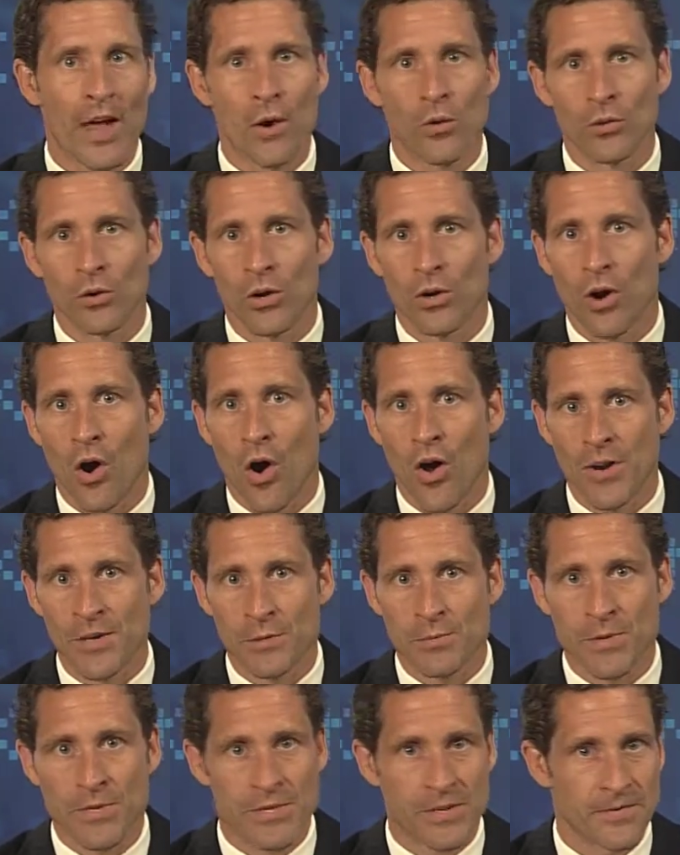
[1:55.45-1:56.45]
outlook on a
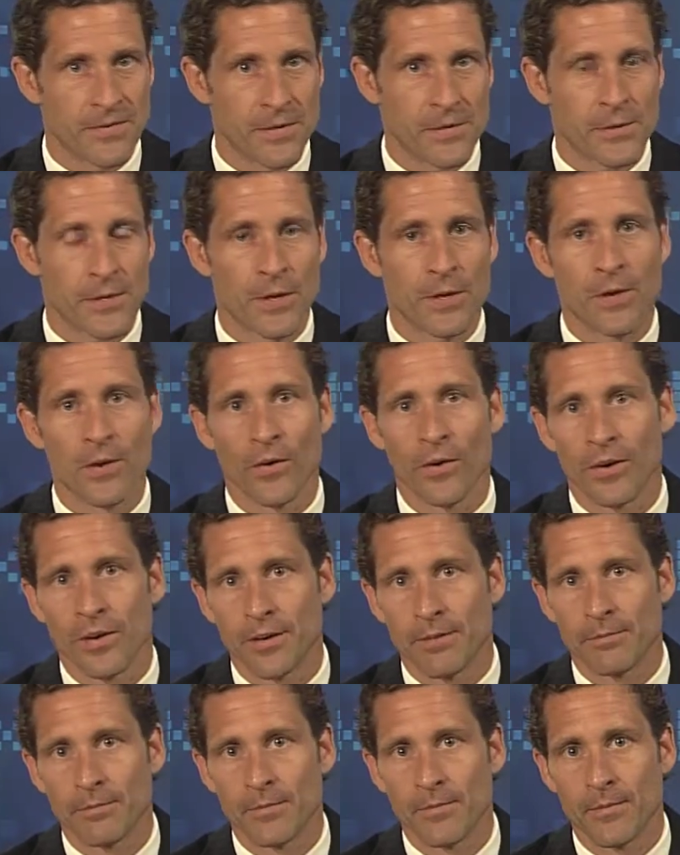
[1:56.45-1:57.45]
specific security.